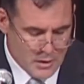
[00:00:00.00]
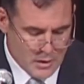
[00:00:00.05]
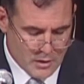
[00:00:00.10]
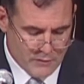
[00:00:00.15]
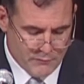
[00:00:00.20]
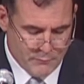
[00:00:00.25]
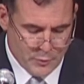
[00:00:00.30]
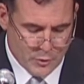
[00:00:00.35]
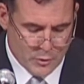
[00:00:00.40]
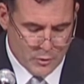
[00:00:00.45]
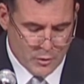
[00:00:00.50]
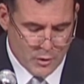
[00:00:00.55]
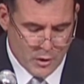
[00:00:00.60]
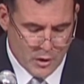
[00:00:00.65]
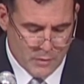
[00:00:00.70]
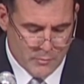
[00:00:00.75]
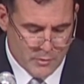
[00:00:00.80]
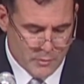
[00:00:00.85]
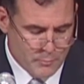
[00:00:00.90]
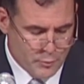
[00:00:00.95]
of Pearl
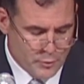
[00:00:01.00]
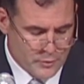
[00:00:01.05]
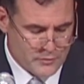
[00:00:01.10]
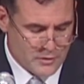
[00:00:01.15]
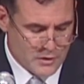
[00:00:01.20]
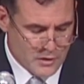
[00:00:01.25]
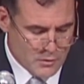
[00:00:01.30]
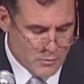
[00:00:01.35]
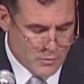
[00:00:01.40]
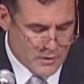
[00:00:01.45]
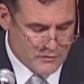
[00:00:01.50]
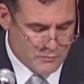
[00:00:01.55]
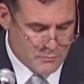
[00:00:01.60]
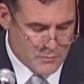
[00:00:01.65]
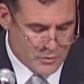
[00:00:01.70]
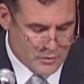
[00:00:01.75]
Harbor put the U.S.